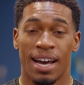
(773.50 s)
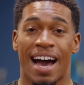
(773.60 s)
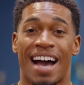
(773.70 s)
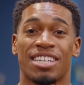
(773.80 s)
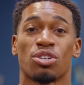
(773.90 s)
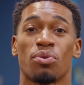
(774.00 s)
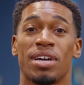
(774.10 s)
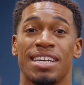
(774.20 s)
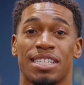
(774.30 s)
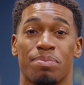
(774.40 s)
I
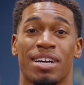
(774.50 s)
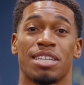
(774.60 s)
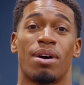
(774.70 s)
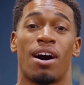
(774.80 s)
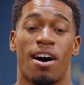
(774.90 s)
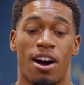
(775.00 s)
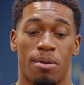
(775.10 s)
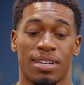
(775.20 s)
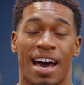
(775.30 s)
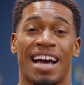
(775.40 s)
squeeze because my
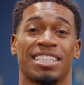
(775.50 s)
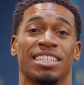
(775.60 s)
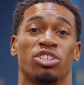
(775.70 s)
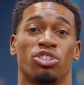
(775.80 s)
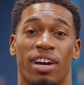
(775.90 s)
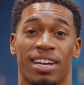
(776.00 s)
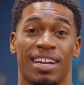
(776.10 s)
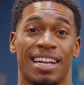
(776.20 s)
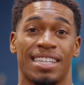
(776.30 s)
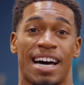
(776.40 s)
arms are actually
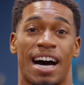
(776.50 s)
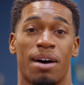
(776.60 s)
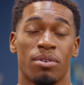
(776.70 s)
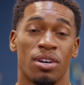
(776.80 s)
straightening at the top.